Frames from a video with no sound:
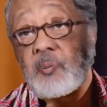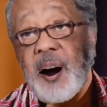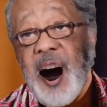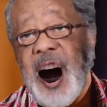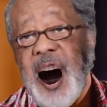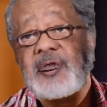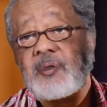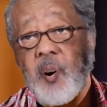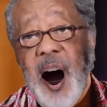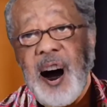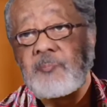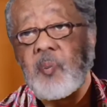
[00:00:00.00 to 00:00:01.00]
I ain't trying
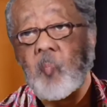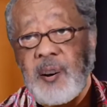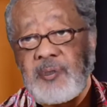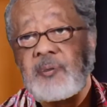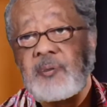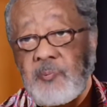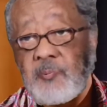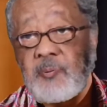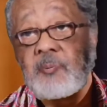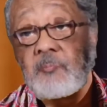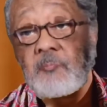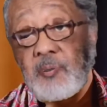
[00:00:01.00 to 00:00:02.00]
to be racist.
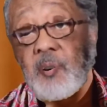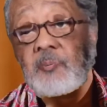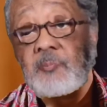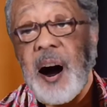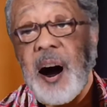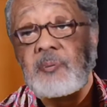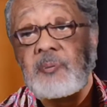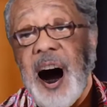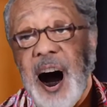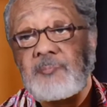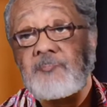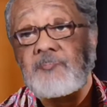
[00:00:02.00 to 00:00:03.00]
Well, sometimes in life,
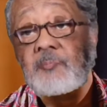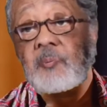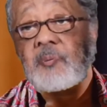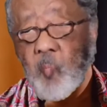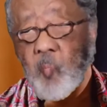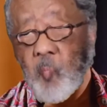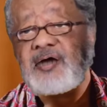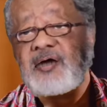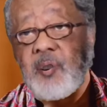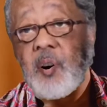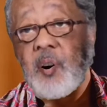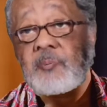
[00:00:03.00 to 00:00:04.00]
you win
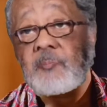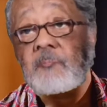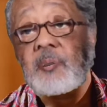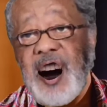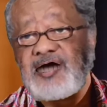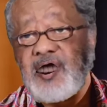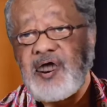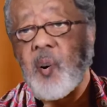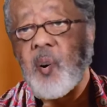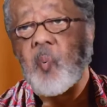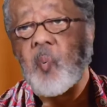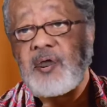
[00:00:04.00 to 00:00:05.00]
some and you
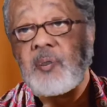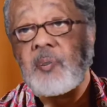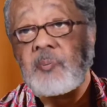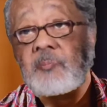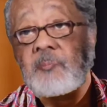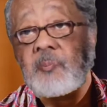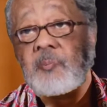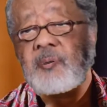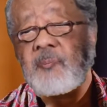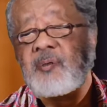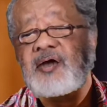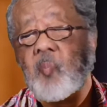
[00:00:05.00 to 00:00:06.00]
lose some.
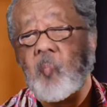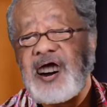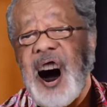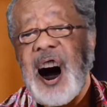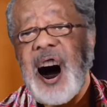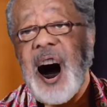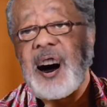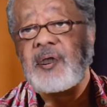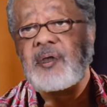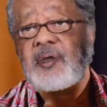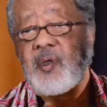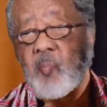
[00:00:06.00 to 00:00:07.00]
But you lie.
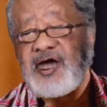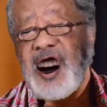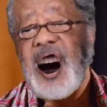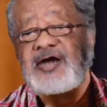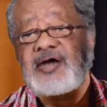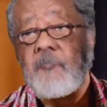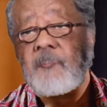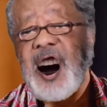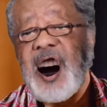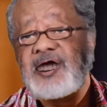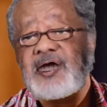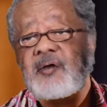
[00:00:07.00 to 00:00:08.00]
You lie to get paid
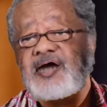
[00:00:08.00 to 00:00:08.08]
another